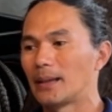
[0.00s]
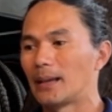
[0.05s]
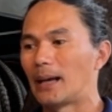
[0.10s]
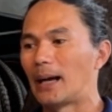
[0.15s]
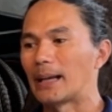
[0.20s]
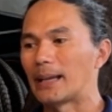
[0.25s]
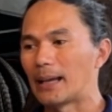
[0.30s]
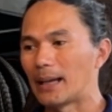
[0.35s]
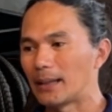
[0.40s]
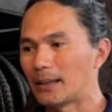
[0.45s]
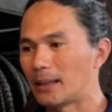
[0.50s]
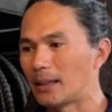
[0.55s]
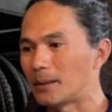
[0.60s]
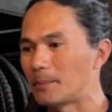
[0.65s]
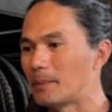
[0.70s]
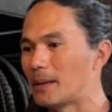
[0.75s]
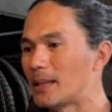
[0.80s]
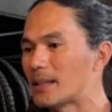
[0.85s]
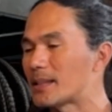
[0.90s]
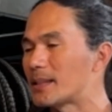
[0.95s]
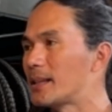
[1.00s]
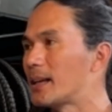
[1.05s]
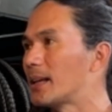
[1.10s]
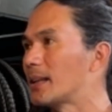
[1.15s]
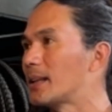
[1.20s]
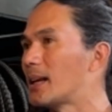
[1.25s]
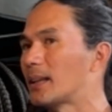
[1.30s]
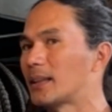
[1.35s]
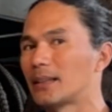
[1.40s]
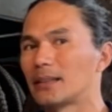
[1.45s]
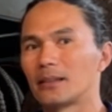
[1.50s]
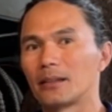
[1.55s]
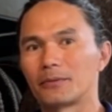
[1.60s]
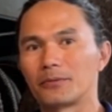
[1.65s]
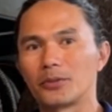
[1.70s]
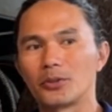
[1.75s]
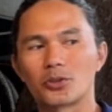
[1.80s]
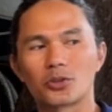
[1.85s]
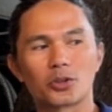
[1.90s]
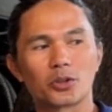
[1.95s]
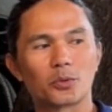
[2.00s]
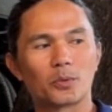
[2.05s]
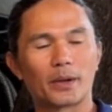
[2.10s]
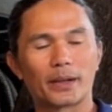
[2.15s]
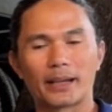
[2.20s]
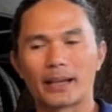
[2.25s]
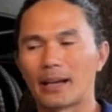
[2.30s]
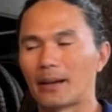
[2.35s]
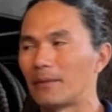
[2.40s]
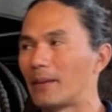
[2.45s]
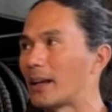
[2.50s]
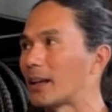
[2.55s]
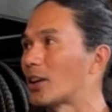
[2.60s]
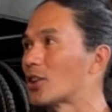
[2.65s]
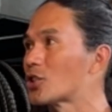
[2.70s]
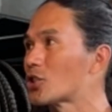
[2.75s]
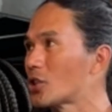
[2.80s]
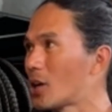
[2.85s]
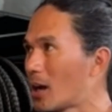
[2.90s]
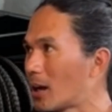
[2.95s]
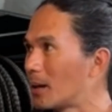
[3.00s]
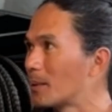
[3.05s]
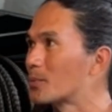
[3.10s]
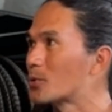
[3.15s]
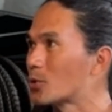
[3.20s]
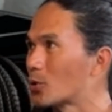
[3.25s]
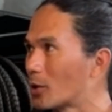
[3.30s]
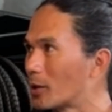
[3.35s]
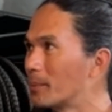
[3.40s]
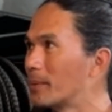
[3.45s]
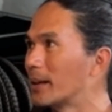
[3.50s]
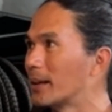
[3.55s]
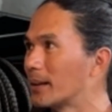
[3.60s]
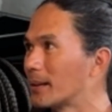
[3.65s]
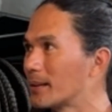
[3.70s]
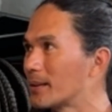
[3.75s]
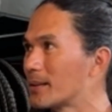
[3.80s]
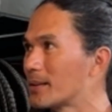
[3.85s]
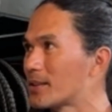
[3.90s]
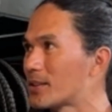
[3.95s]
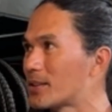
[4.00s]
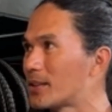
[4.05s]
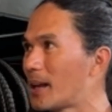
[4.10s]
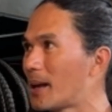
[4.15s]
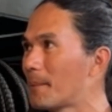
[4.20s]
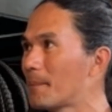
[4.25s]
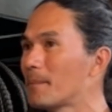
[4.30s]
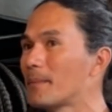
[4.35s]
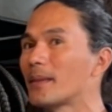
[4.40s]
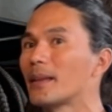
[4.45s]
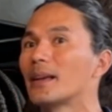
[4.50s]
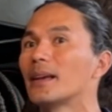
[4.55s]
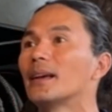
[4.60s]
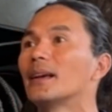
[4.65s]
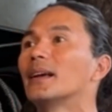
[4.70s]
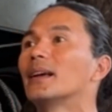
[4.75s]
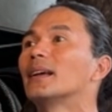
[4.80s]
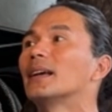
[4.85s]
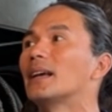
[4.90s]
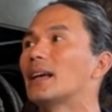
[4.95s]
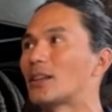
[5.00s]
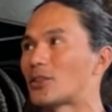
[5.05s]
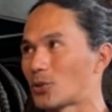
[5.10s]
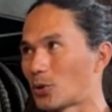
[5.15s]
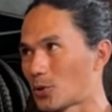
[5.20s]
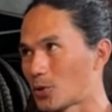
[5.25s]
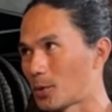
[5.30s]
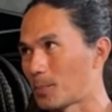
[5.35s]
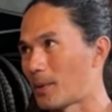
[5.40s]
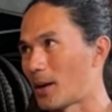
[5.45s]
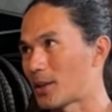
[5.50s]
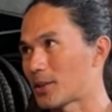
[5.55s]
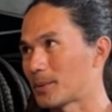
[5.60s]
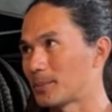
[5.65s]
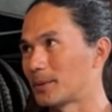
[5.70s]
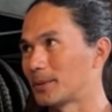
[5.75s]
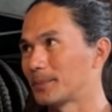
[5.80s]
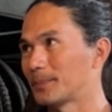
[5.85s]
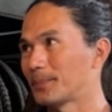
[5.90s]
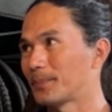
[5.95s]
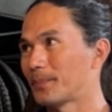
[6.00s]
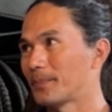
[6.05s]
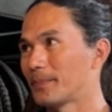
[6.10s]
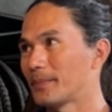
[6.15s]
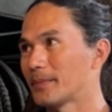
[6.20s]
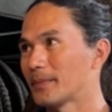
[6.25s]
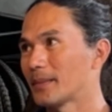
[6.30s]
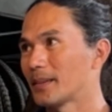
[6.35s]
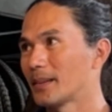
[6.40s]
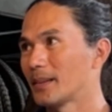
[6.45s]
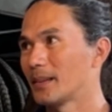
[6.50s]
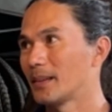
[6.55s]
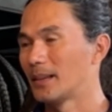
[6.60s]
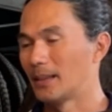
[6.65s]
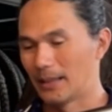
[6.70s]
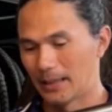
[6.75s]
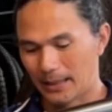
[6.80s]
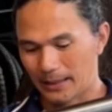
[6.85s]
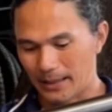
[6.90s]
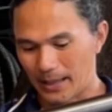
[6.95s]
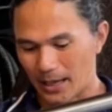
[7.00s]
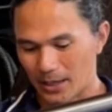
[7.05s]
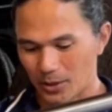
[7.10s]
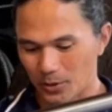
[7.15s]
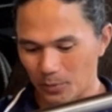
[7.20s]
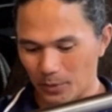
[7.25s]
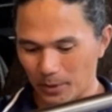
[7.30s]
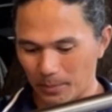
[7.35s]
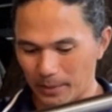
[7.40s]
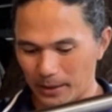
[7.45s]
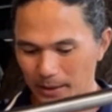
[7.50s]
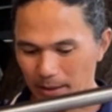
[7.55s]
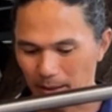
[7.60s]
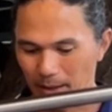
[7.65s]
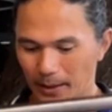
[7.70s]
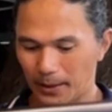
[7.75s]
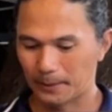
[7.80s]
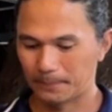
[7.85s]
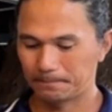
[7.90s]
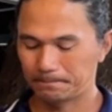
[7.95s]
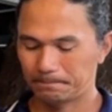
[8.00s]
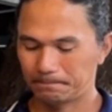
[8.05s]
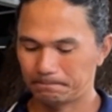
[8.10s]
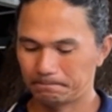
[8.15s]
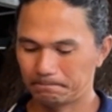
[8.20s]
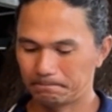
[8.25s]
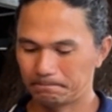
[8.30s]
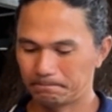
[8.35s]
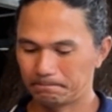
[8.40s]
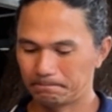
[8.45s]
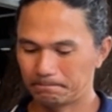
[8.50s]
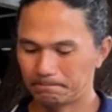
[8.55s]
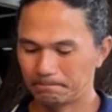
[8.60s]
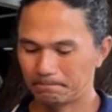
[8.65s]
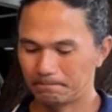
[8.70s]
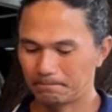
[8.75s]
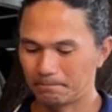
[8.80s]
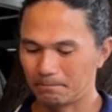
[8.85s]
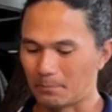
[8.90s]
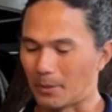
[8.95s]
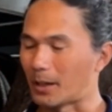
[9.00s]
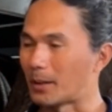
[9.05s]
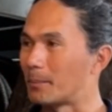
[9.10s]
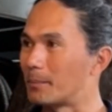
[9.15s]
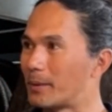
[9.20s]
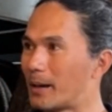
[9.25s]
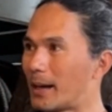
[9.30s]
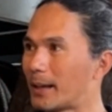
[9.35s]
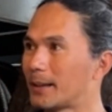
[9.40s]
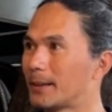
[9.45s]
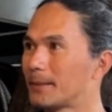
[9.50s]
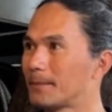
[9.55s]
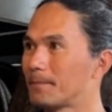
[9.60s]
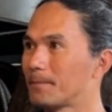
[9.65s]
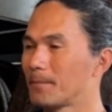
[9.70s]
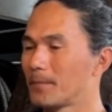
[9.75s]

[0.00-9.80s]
Again, it means then that in the future you want to have like a shock absorbing stem. It's also possible. Next will be the bottom bracket.